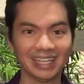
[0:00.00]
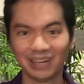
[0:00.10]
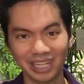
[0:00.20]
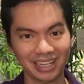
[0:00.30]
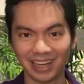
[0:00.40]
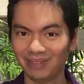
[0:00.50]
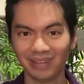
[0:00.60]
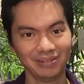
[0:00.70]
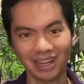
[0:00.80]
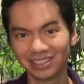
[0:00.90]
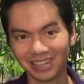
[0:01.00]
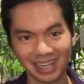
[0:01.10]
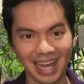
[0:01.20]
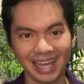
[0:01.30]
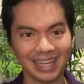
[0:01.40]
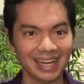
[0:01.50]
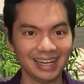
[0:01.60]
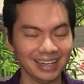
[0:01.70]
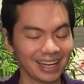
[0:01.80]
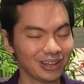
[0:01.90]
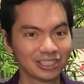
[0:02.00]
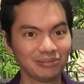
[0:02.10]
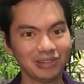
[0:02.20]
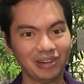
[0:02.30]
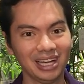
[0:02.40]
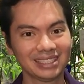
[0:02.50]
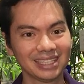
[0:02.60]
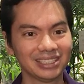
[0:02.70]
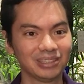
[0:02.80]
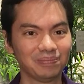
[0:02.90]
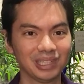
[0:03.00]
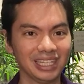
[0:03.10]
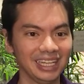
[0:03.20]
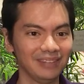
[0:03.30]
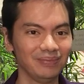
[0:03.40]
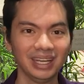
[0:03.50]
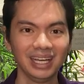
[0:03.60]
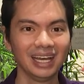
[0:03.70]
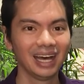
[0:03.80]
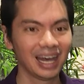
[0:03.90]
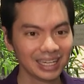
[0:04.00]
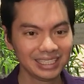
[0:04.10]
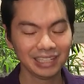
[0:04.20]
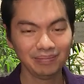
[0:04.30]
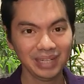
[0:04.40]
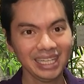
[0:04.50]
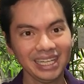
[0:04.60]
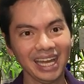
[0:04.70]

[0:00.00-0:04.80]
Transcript: I mean, I'm not gonna lie. A customer wants us to put in RGB